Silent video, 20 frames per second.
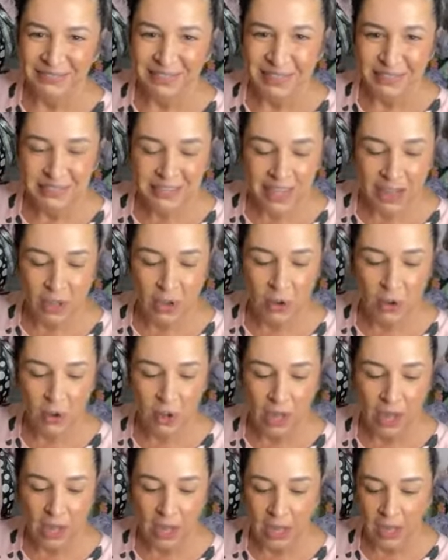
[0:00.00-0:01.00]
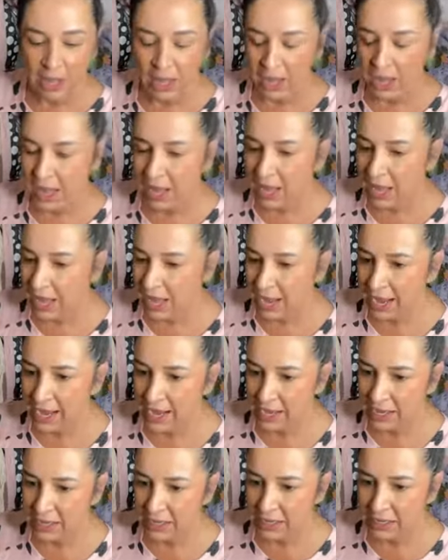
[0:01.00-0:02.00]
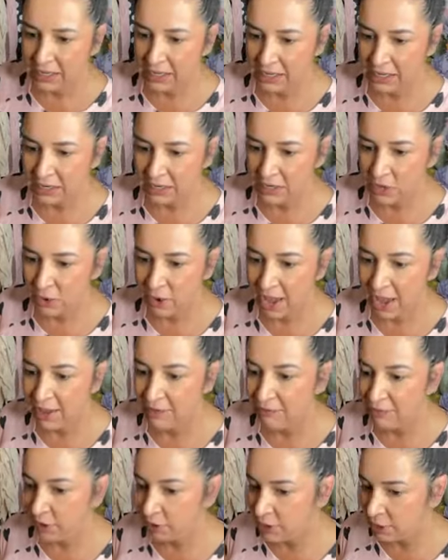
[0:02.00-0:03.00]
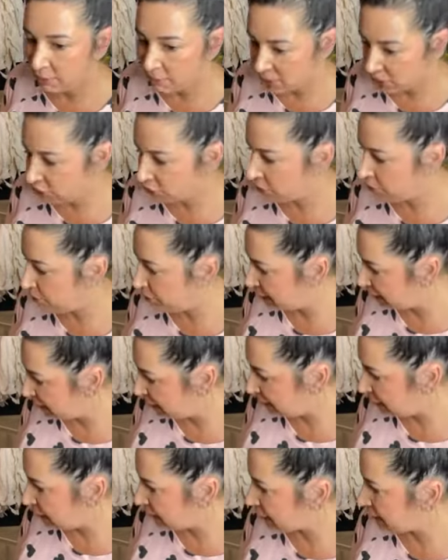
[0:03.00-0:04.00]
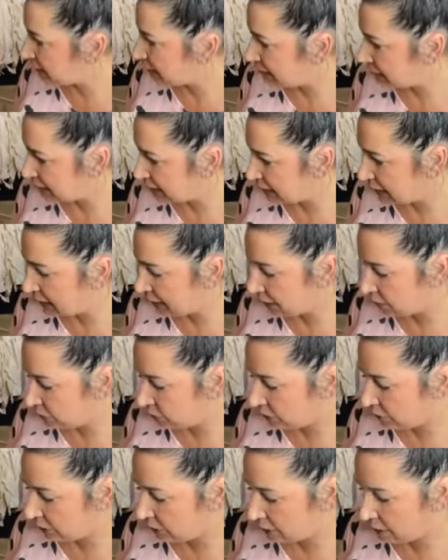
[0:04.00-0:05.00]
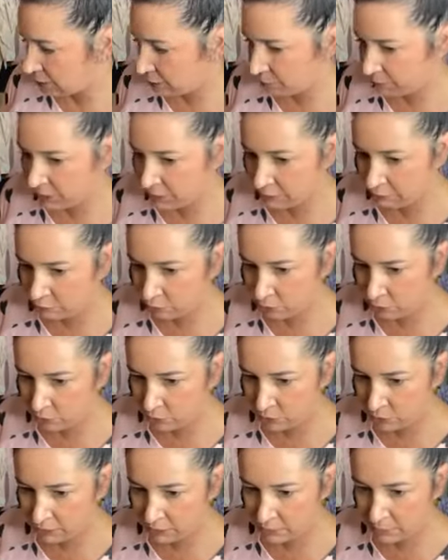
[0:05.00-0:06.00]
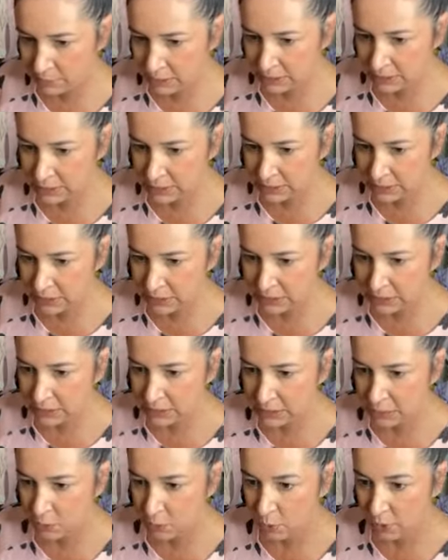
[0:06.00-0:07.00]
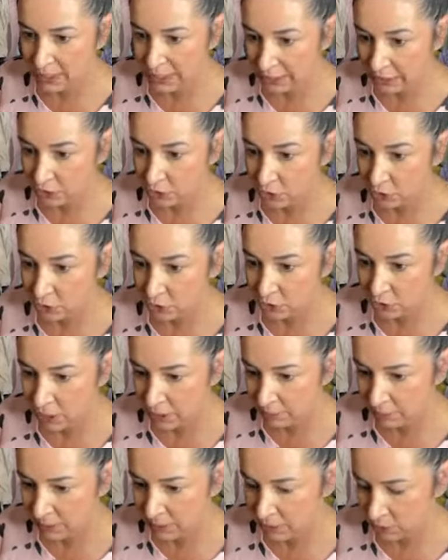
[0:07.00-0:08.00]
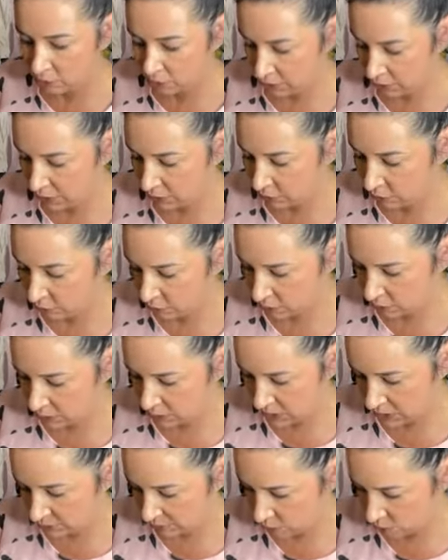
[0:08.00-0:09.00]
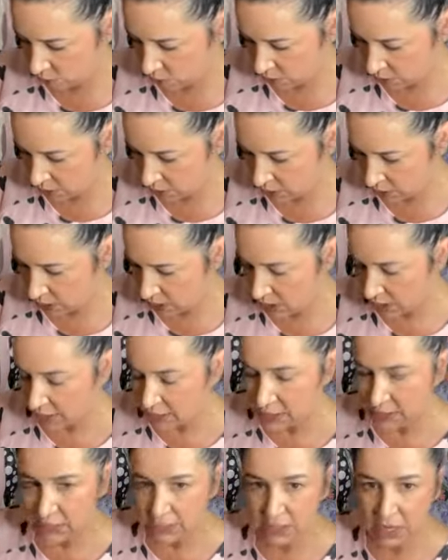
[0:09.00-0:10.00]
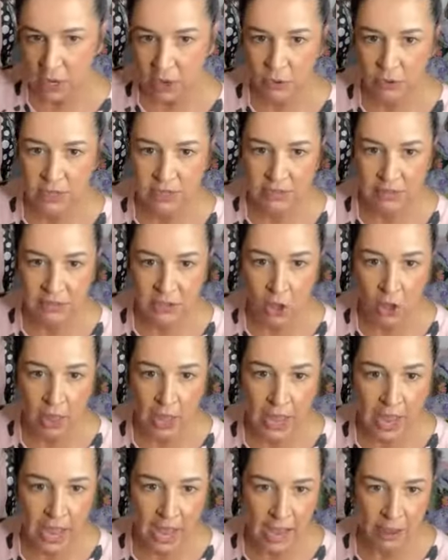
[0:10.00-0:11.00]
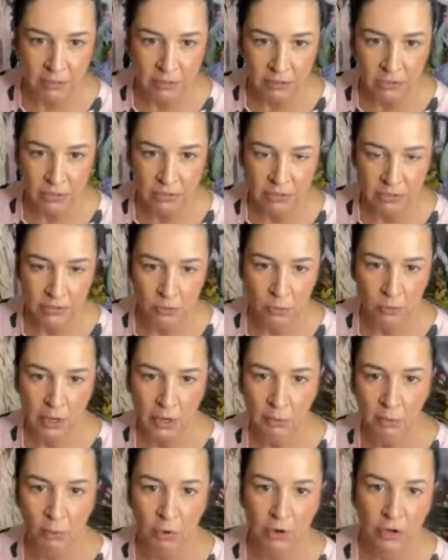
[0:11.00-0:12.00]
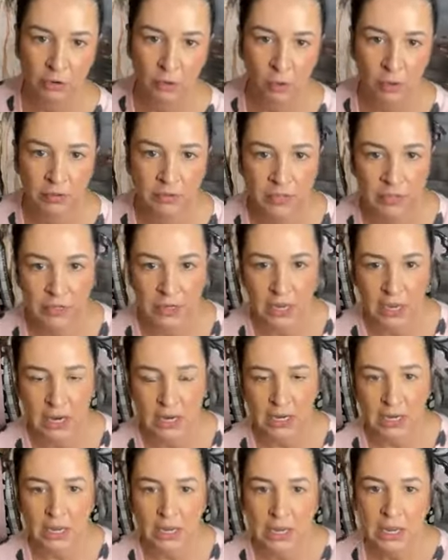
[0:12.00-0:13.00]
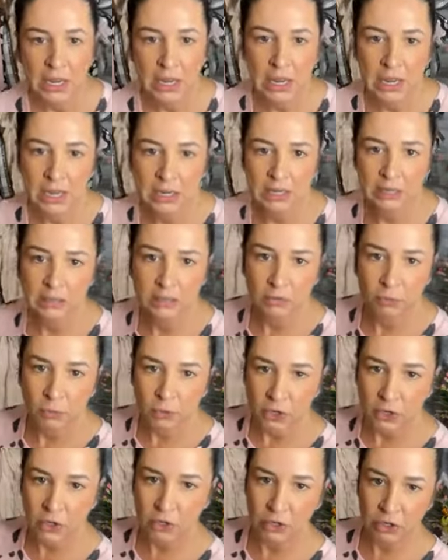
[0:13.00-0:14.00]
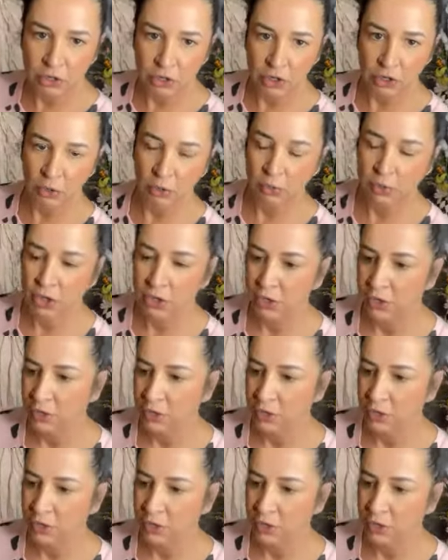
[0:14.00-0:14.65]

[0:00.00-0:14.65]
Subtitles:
So I don't have very much pink because I use a lot of pink florals in my design. So I need to go shopping, or I need to order some more. So this is all I have. So this is what I'm working with tonight. And this is what, you know, when